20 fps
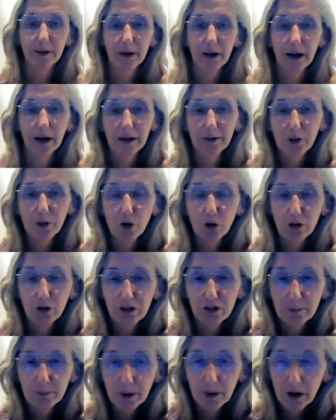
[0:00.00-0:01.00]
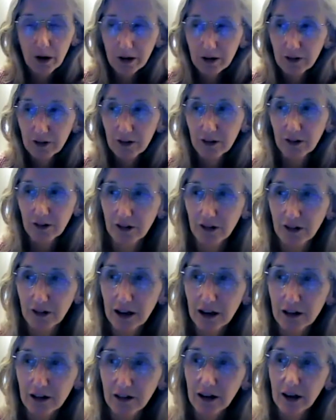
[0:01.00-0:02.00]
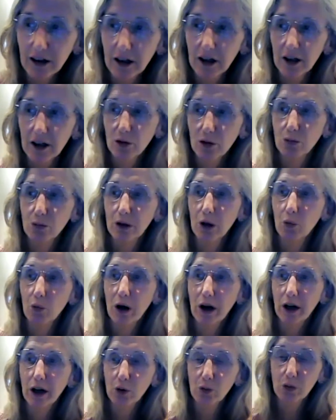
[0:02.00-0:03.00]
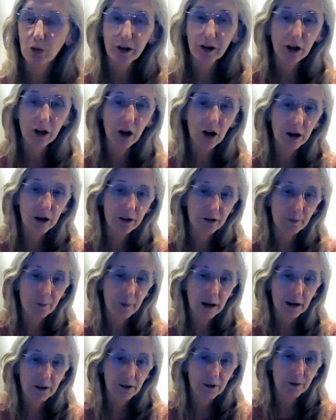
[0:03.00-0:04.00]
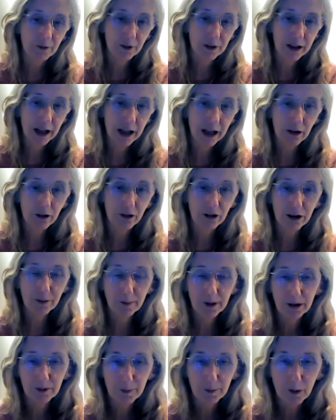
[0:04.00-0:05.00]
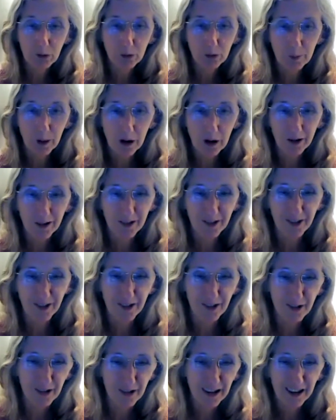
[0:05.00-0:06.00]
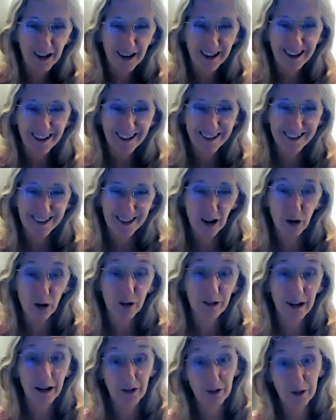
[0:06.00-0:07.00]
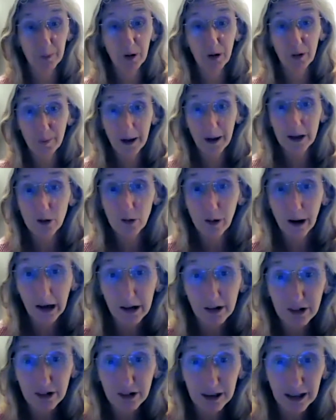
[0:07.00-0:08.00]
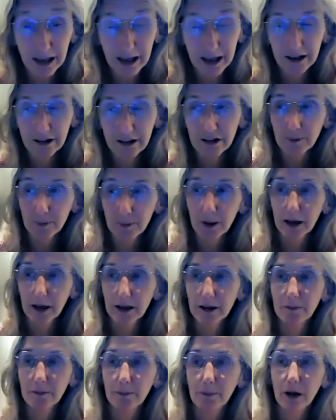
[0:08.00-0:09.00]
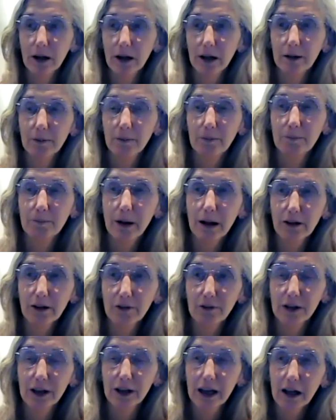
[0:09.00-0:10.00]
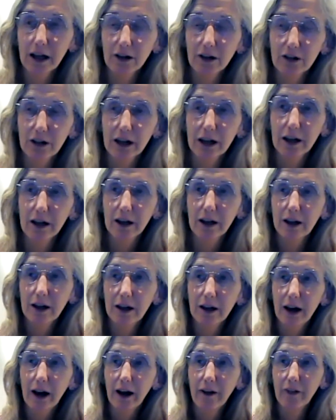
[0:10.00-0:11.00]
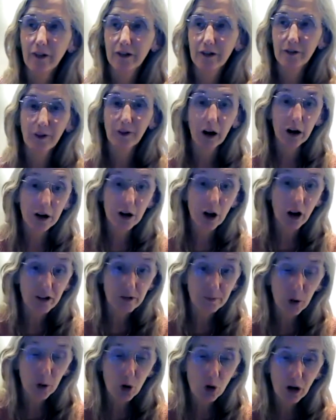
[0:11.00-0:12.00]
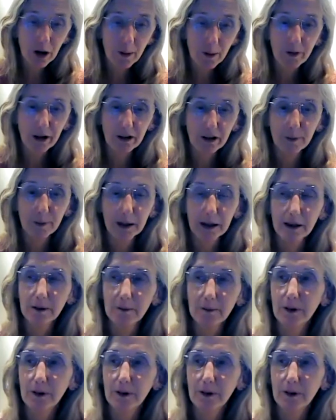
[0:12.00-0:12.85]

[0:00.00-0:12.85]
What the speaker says: And of course, in Parkinson's disease, we're working with our colleagues in medicine for the elderly, because people with Parkinson's are looked after both by neurology and by medicine for the elderly. And there's a very nice program that's been